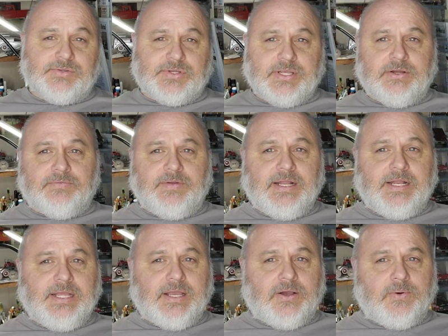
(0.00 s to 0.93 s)
your
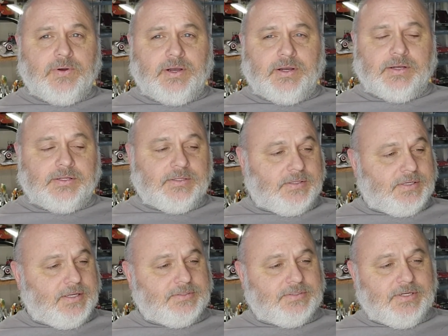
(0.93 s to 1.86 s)
video,
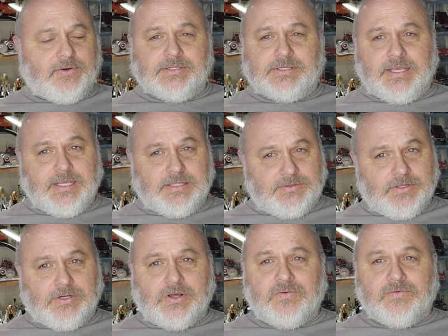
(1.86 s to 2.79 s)
because you know it's a little